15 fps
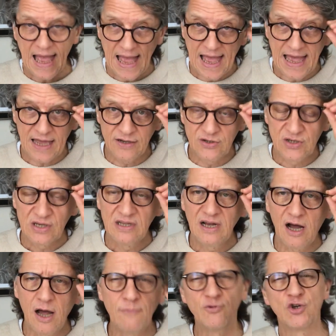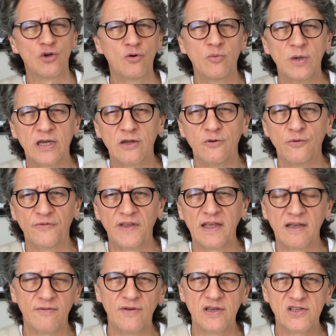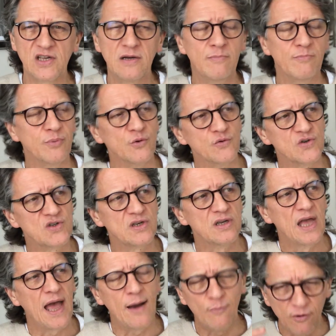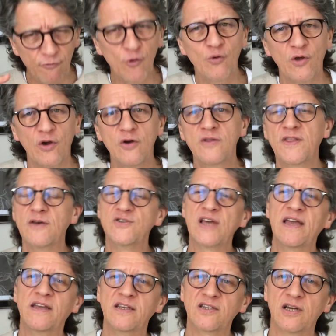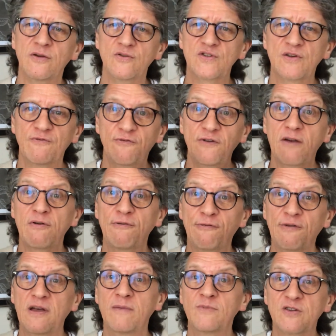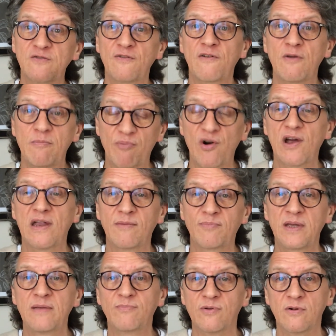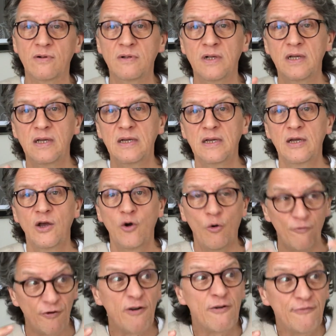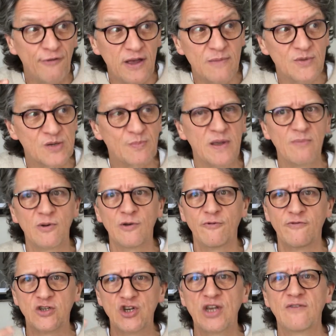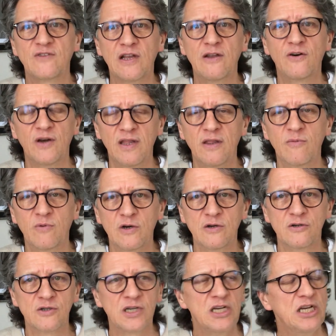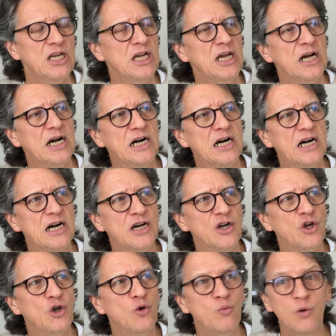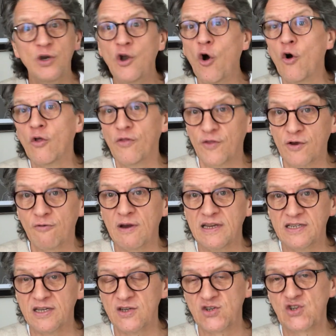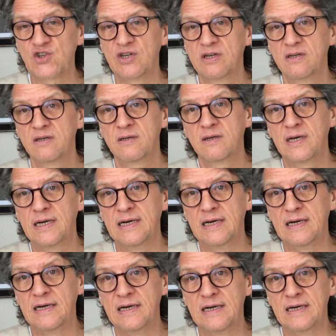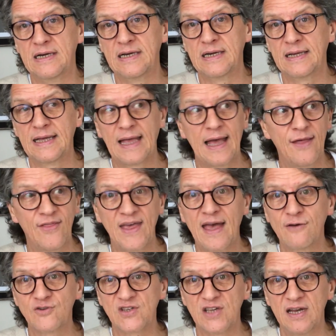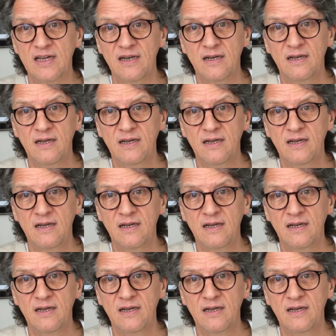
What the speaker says: And I'm sure we can all think of examples, and we've all heard those anecdotes of very famous, very bright people, or very famous people who have achieved a lot in the world, who were not the greatest at the outset.